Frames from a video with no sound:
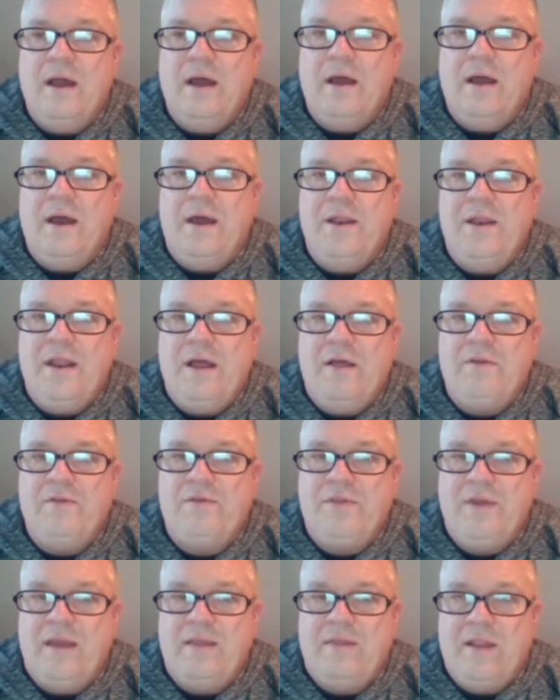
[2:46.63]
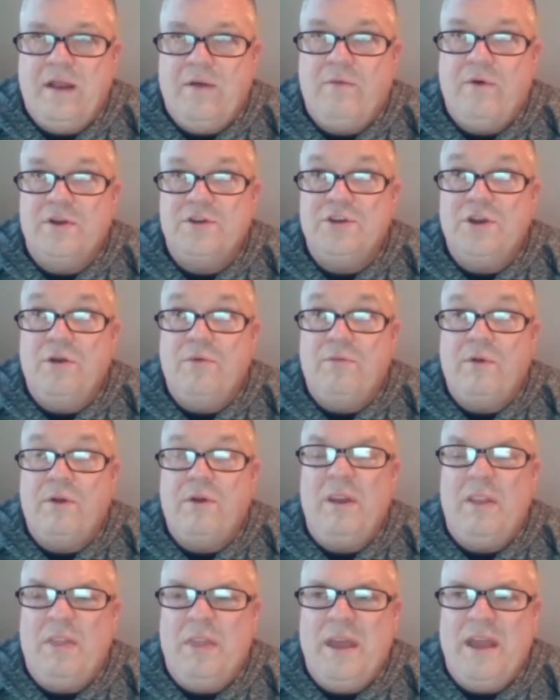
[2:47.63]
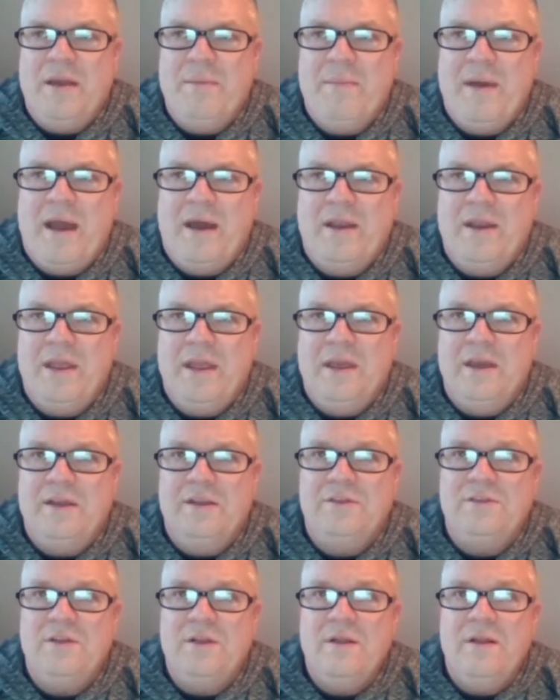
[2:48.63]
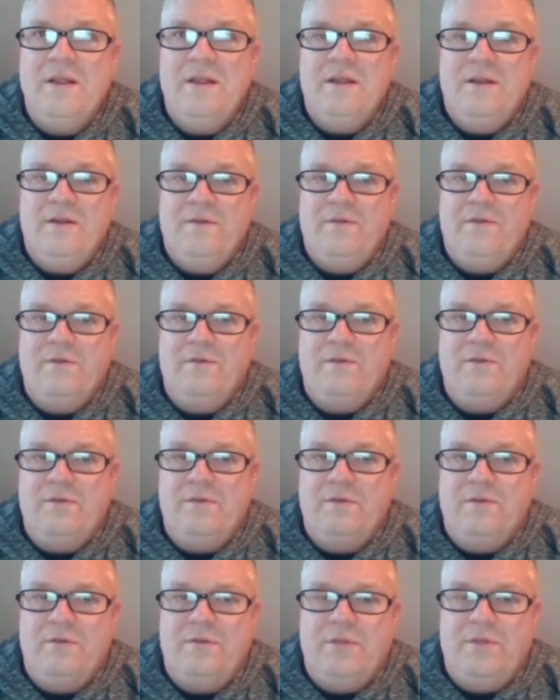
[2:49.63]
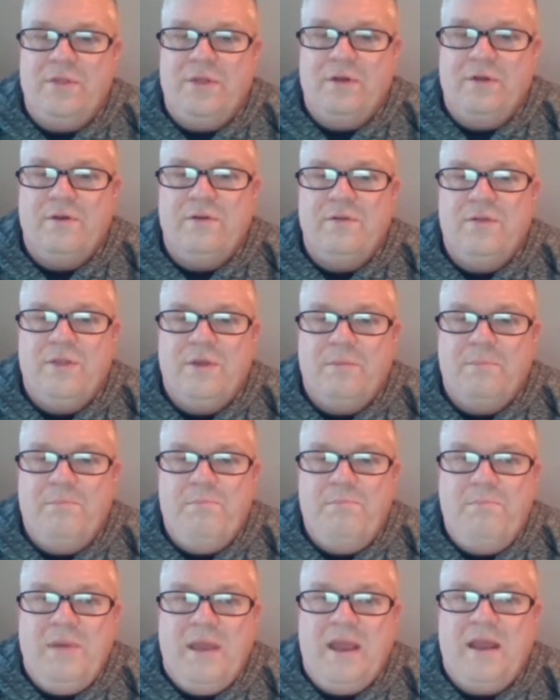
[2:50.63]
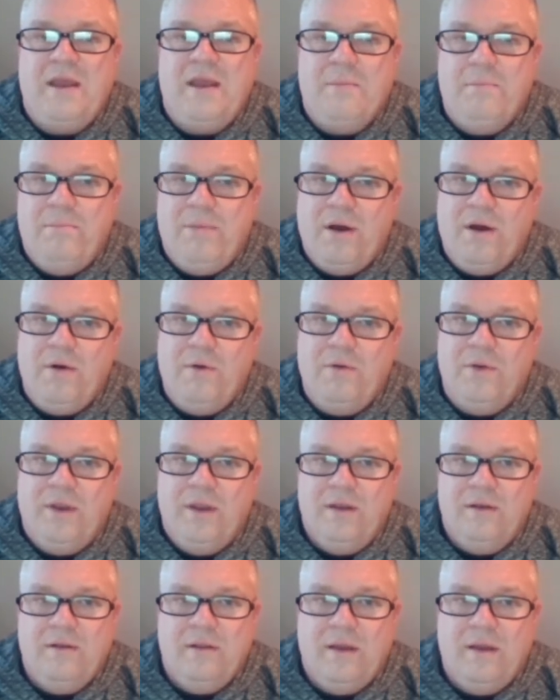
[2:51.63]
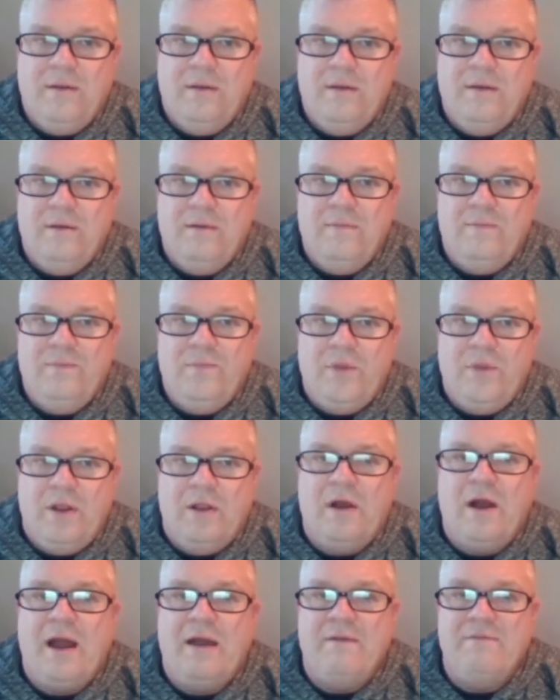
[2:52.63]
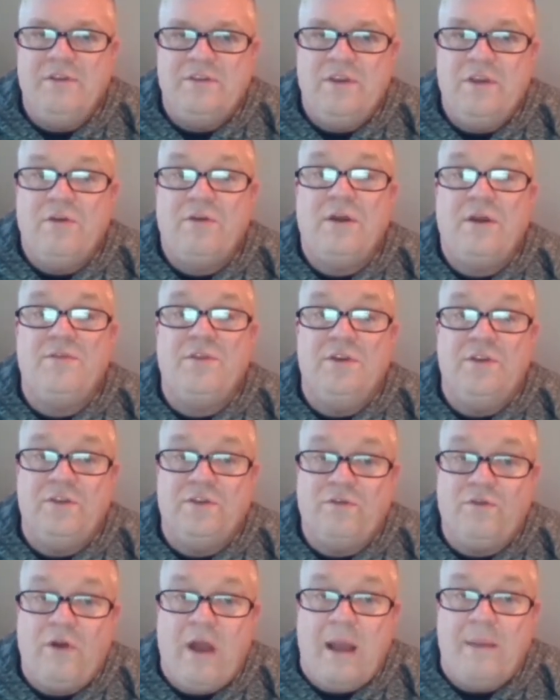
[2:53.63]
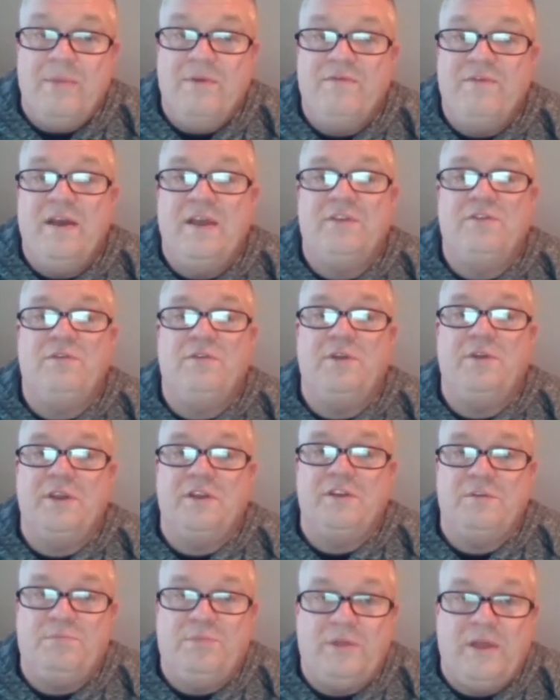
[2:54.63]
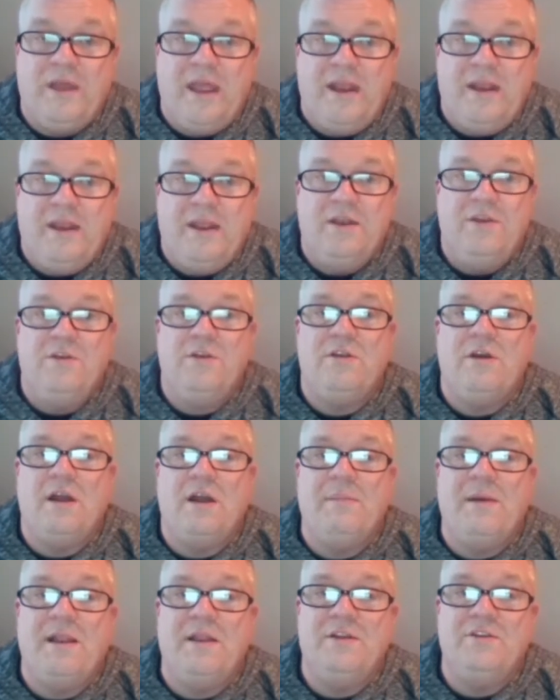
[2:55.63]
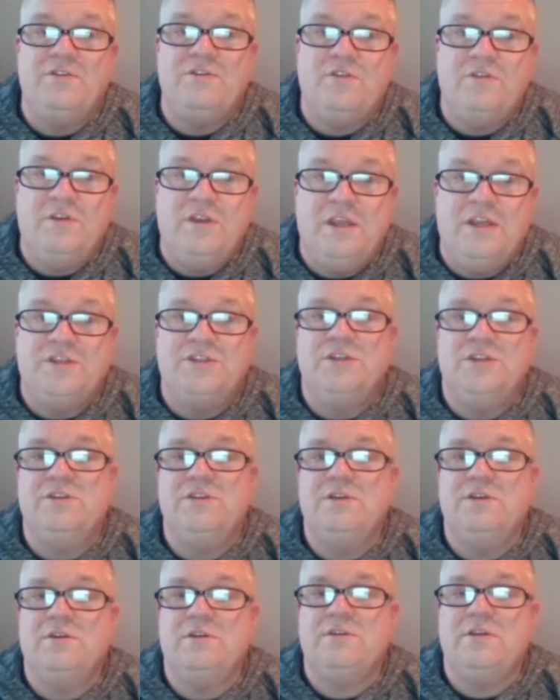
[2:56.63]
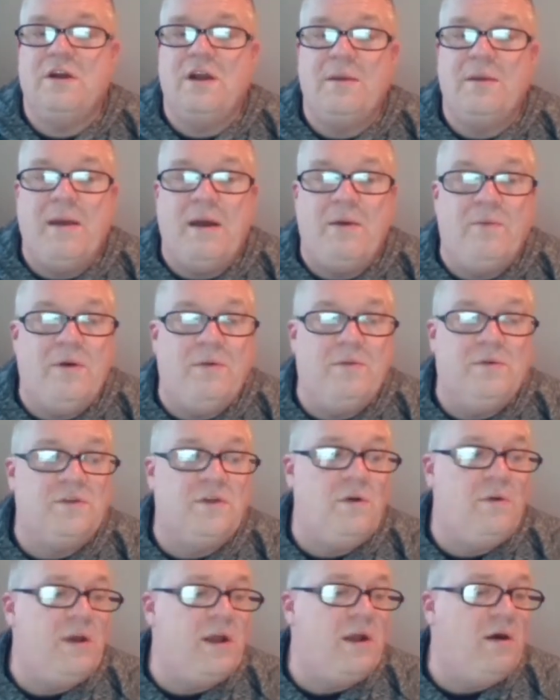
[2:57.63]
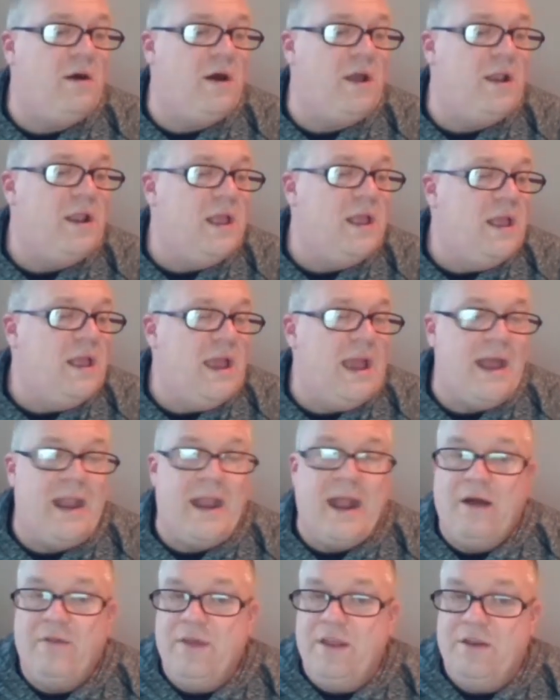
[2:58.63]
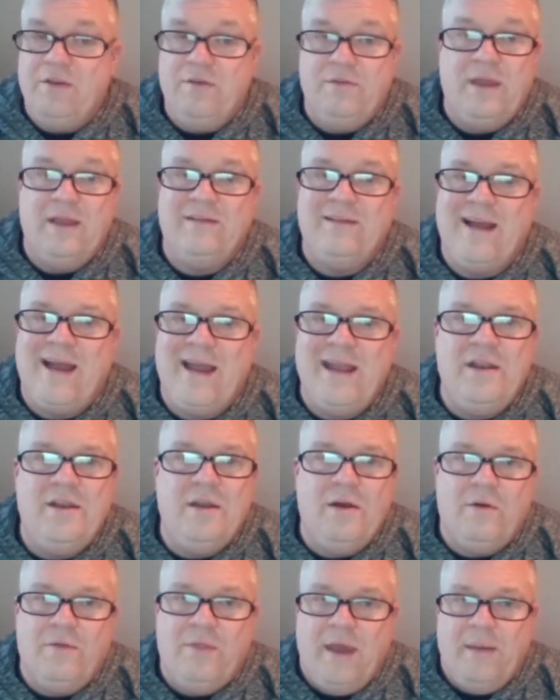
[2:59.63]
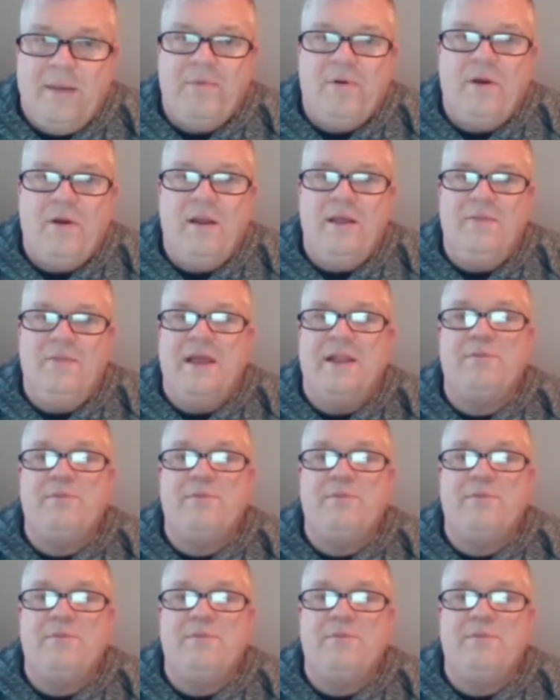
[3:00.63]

Another thing that I want you to really think about is the big component. Obviously you're going to have to describe the festival and explain it, and you talk about its traditions. You're going to talk about what was going on and how they do things. I know that part, and that's